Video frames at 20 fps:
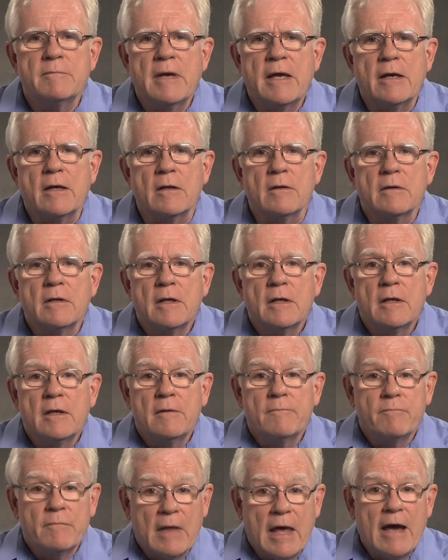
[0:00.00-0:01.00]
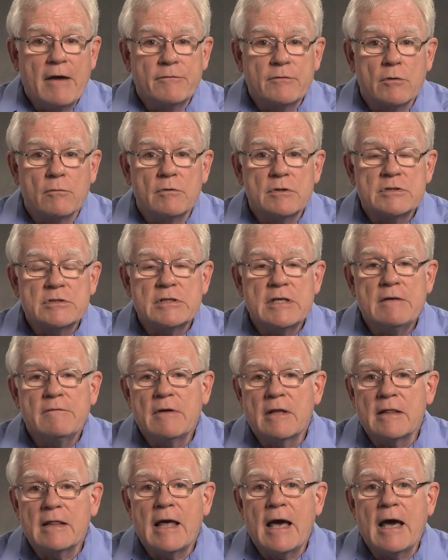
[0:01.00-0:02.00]
mail. After
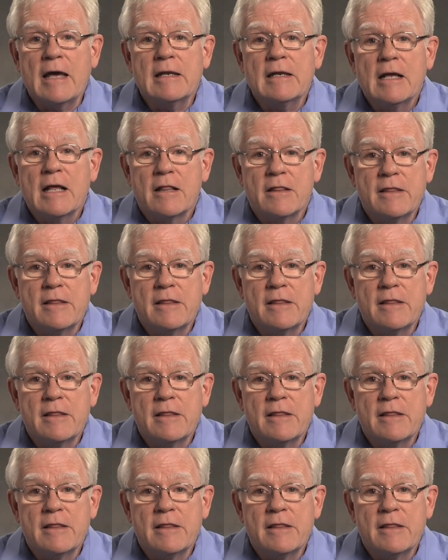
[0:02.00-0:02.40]
receiving that,